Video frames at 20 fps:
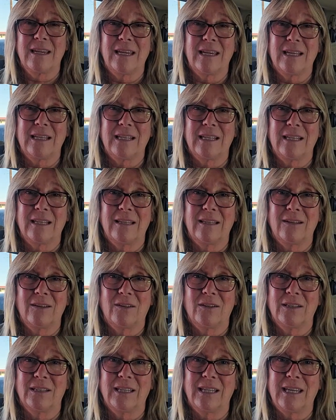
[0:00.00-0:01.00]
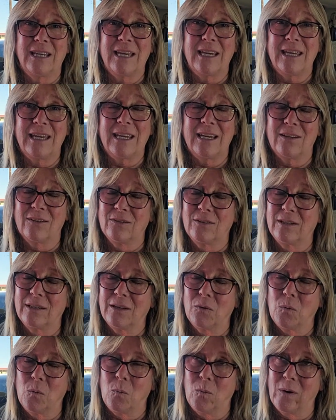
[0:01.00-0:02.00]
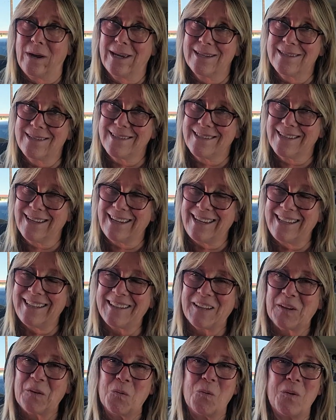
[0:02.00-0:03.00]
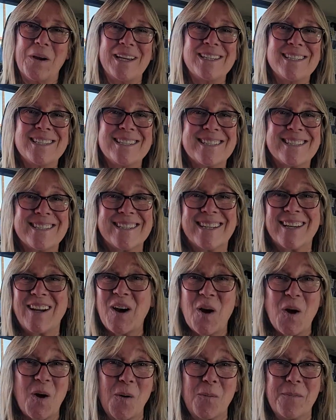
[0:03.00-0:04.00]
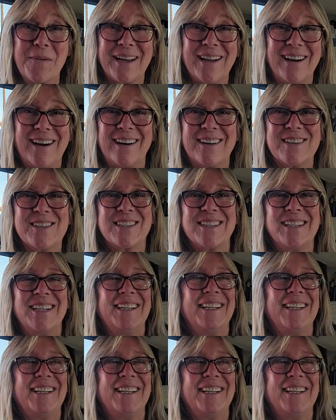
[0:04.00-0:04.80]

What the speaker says: in the west. Oh my gosh!